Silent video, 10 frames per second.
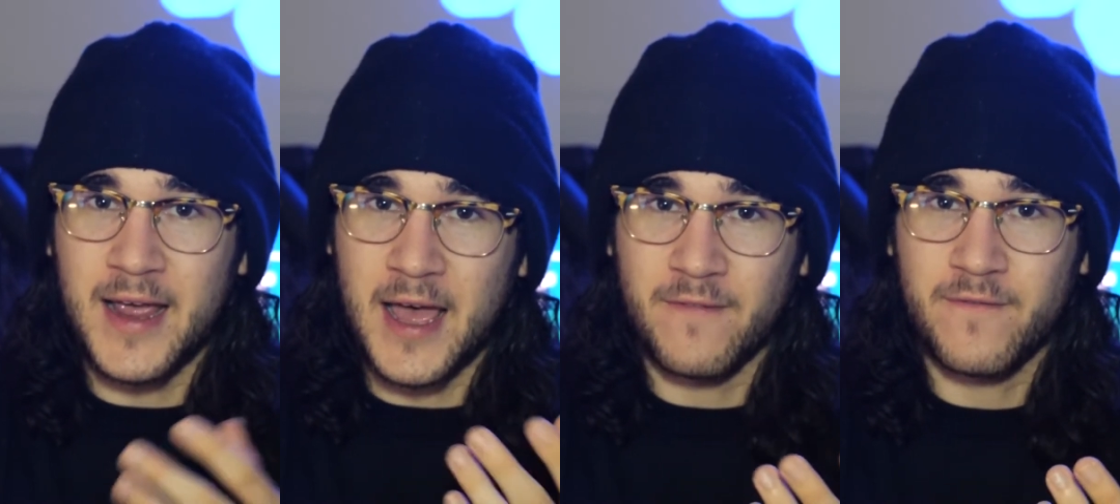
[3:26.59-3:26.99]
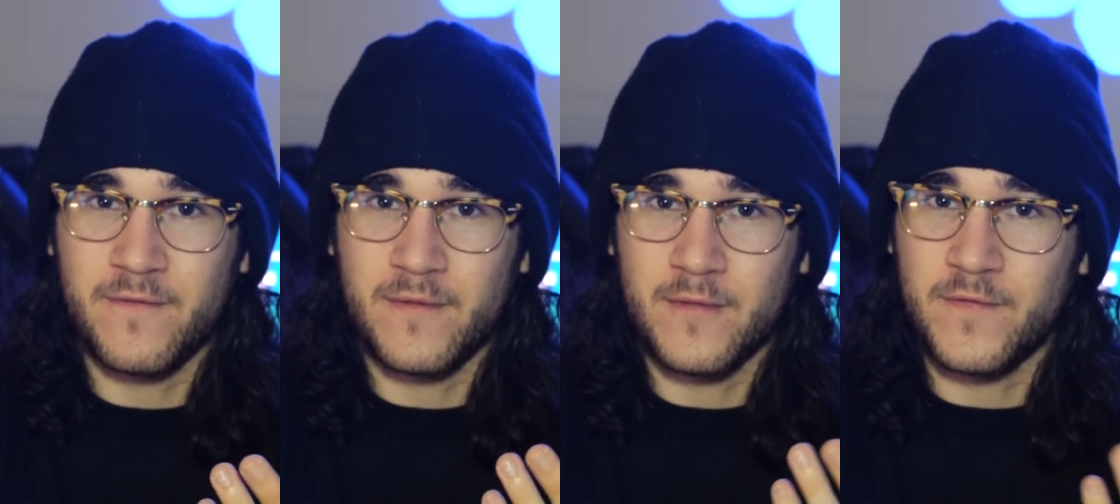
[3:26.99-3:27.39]

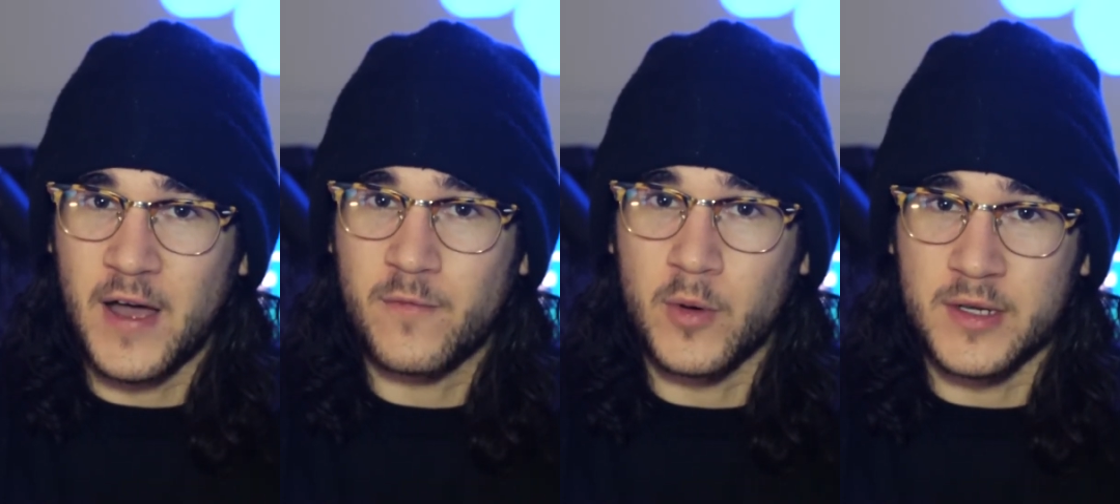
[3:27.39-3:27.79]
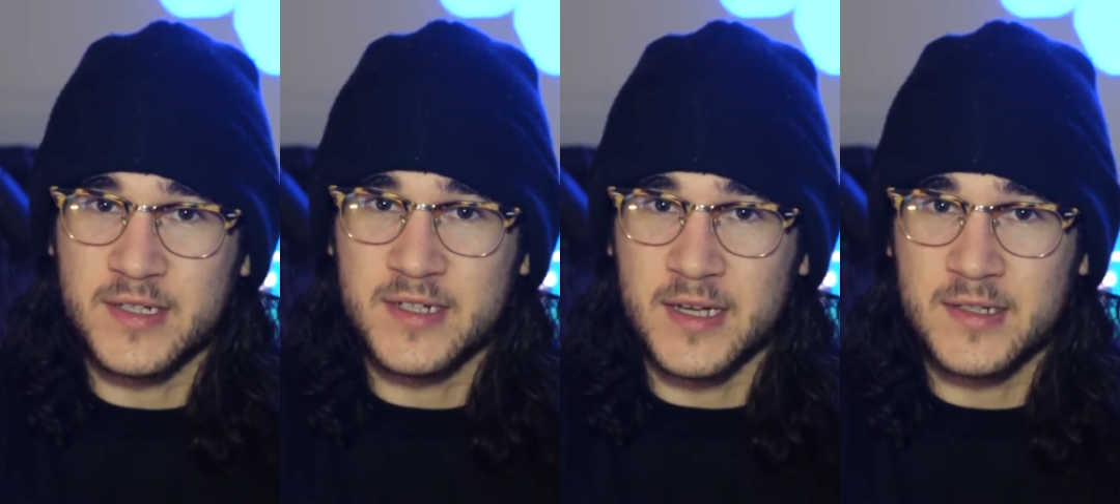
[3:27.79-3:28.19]

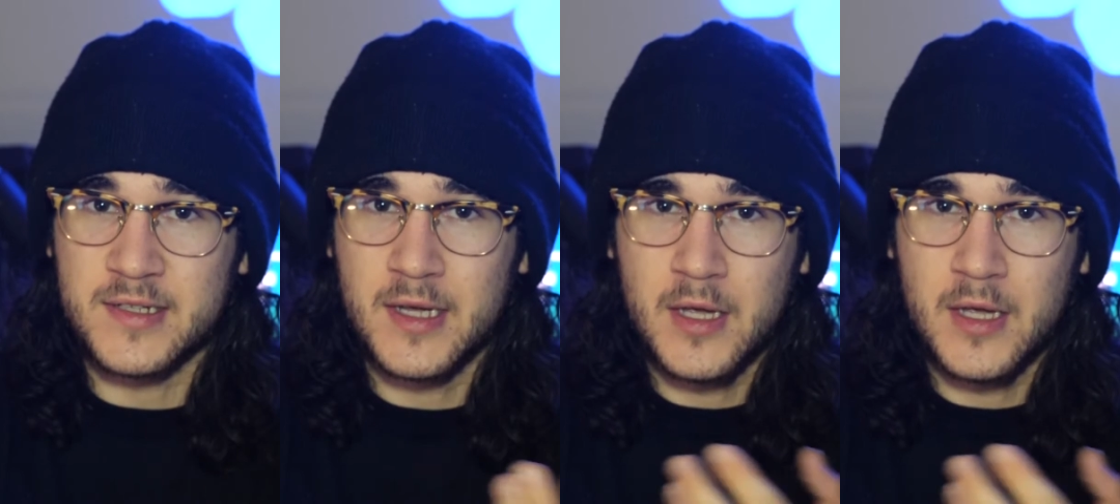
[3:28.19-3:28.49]
f5.6.